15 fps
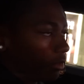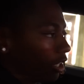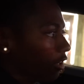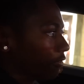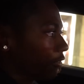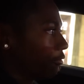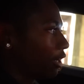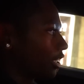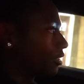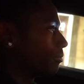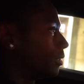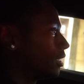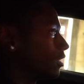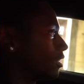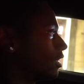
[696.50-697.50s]
me know if you watch
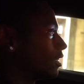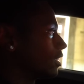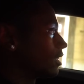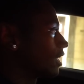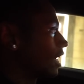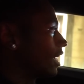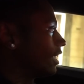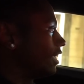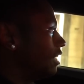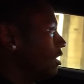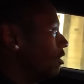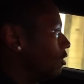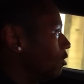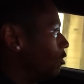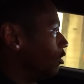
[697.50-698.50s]
Menace to Society.
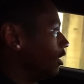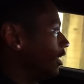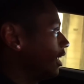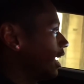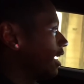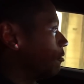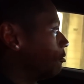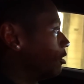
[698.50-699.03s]
Ooh, look at that.